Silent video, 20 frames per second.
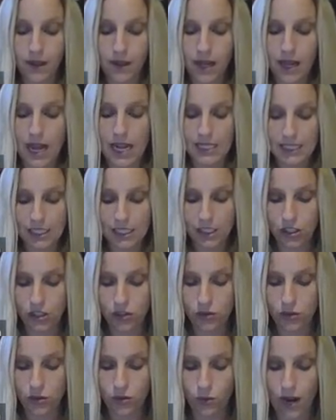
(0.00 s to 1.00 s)
as
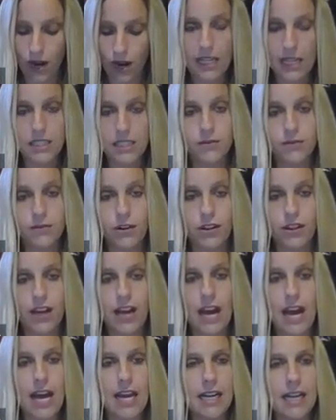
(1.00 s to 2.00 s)
issues arise for
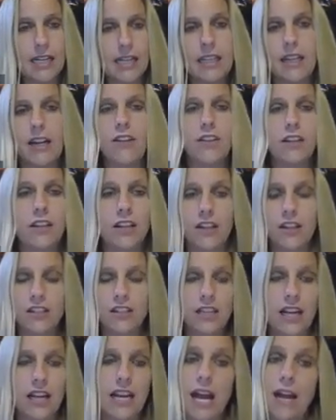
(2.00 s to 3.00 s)
that. And on the other
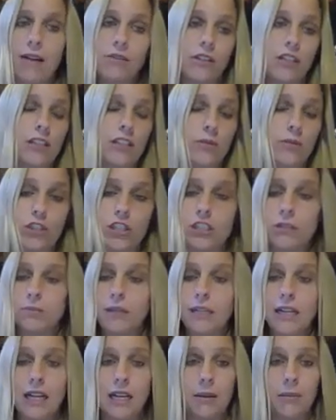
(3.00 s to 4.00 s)
side, this was just
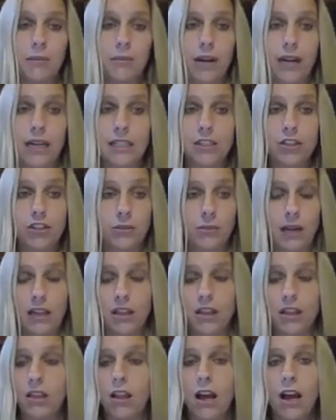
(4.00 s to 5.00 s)
me kind of brainstorming. I'd
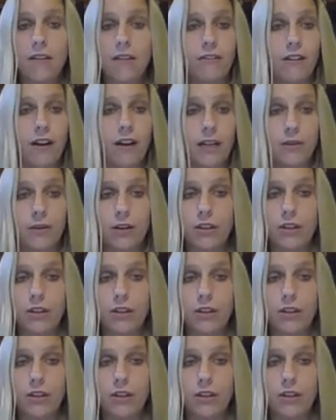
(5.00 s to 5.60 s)
love for anyone to